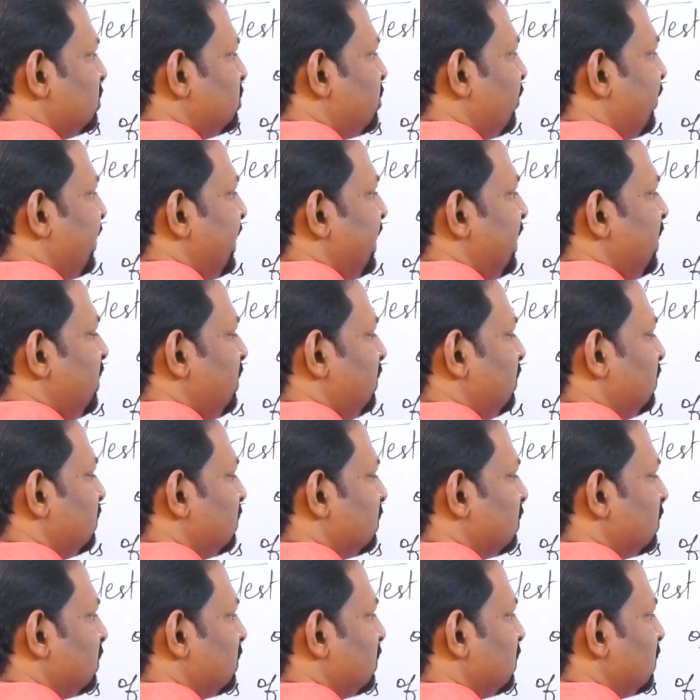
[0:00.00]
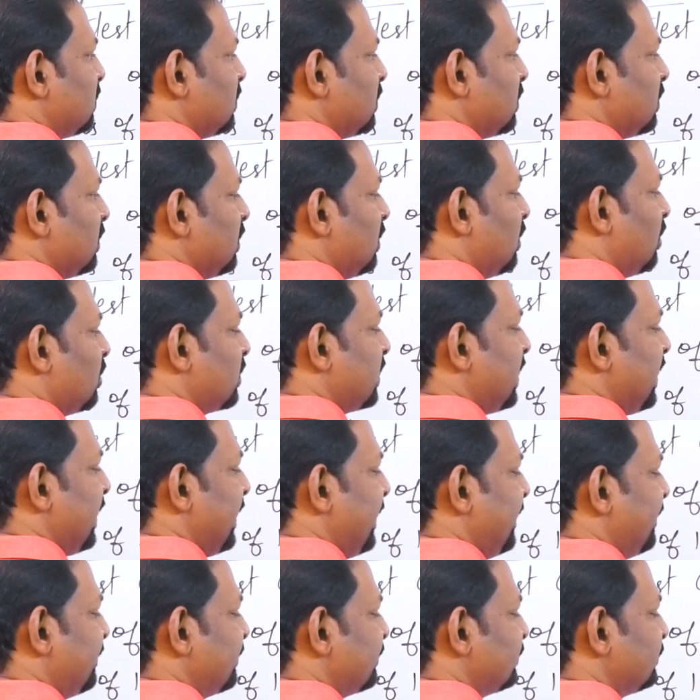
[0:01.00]
3,
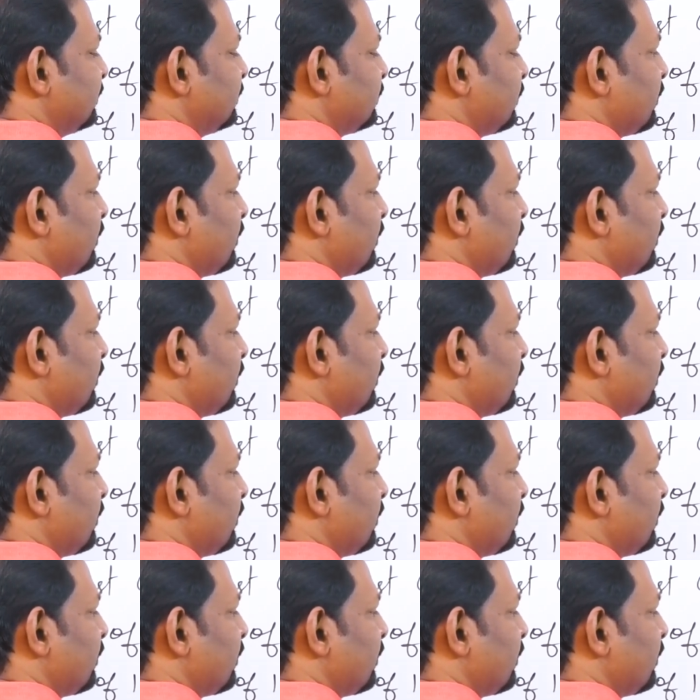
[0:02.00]
okay,